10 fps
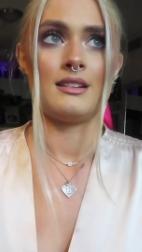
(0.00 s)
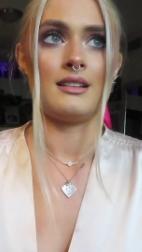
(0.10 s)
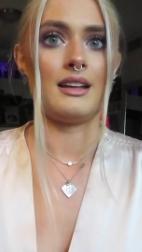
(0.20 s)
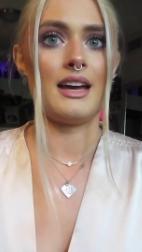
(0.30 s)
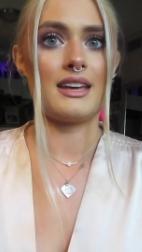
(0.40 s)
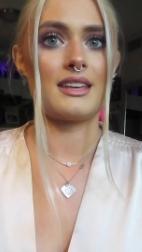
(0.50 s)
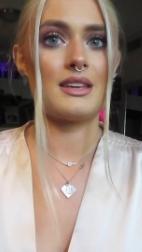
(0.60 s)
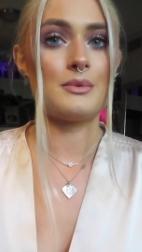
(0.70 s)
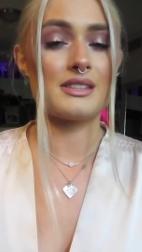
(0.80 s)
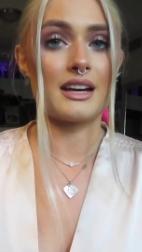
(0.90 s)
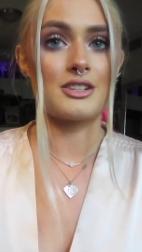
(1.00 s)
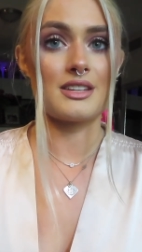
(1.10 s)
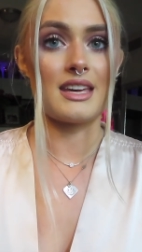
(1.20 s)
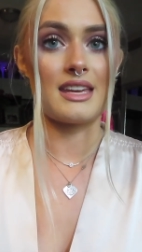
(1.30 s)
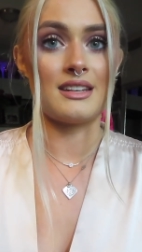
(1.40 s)
like, he was
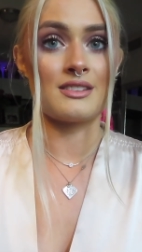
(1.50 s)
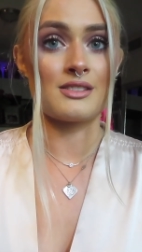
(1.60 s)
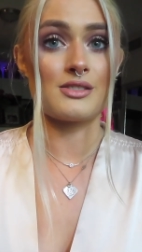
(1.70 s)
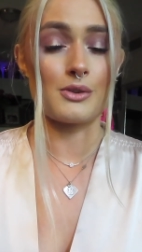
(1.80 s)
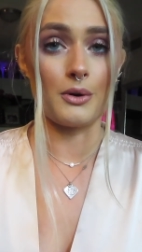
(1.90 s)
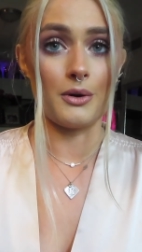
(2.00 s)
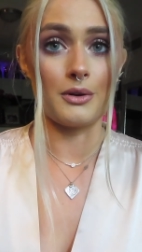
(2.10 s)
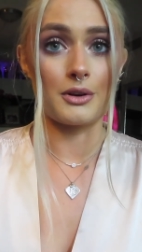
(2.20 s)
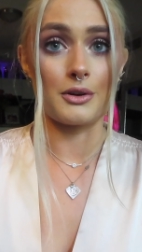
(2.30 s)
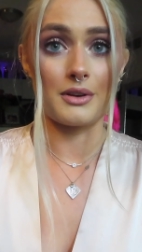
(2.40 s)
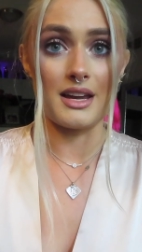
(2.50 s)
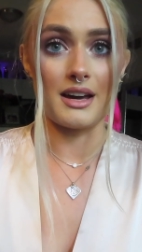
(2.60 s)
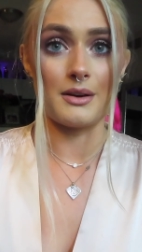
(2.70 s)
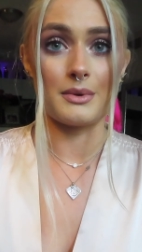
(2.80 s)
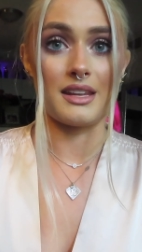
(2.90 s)
actually in Seoul,
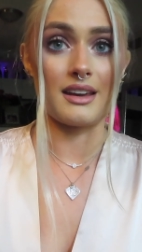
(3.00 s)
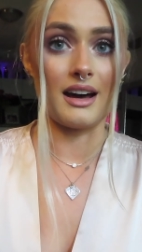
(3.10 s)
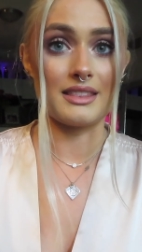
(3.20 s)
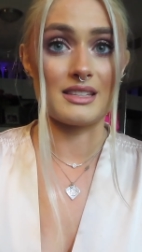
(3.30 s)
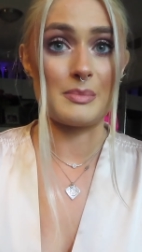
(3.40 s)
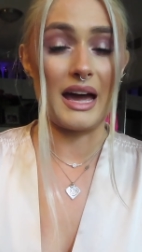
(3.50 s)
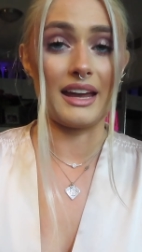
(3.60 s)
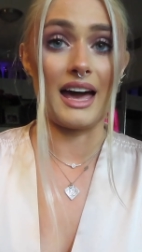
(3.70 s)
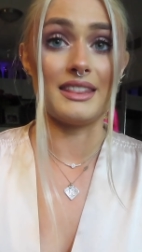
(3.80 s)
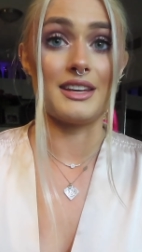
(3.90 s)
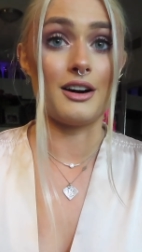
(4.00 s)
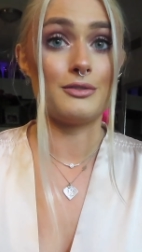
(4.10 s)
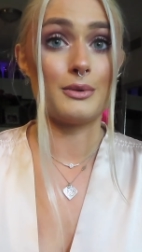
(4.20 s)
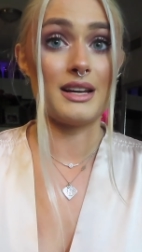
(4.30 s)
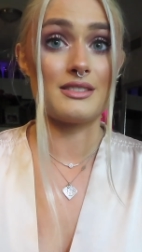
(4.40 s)
Korea when he got this bag at the
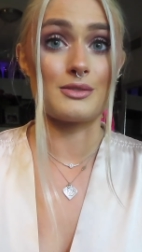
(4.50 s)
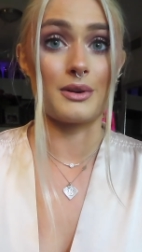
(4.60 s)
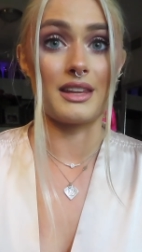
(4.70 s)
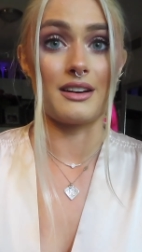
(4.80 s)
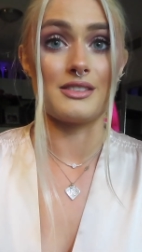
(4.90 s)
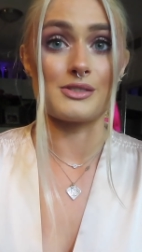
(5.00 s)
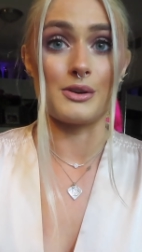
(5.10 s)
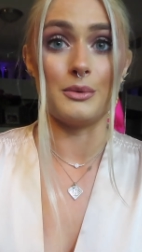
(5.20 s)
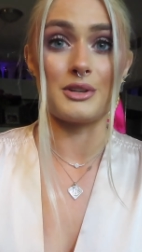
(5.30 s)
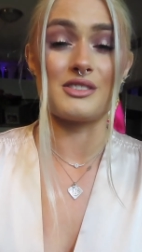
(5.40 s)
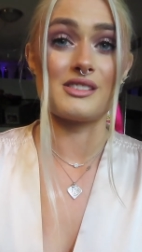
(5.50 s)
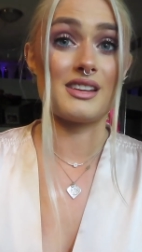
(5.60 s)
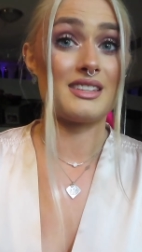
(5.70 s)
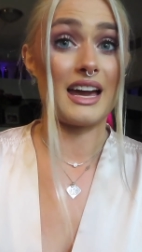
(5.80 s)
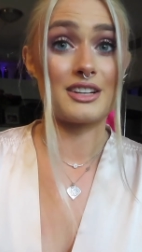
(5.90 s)
Off-White store there in Seoul, which
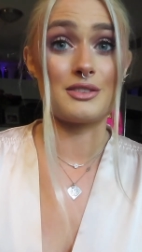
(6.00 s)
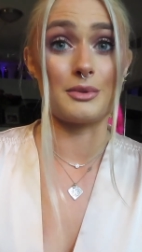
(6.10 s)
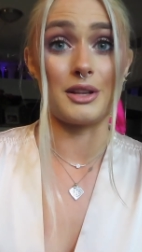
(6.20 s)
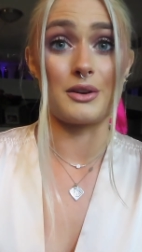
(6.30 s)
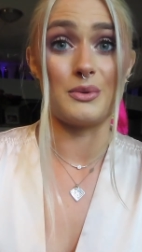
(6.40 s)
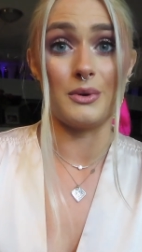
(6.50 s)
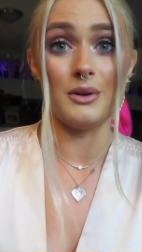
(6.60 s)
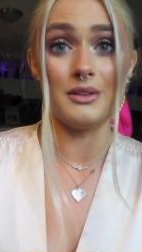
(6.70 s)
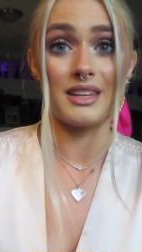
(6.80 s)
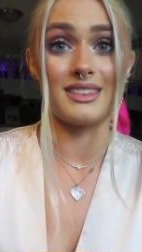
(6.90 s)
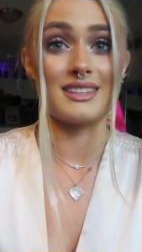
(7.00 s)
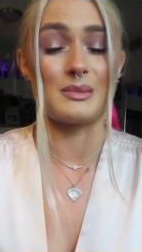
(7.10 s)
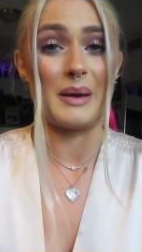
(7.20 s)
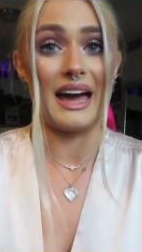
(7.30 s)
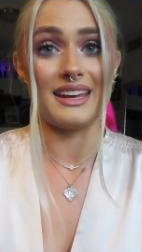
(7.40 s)
is actually really cool that this
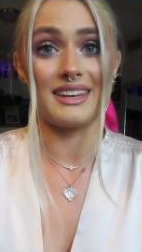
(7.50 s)
bag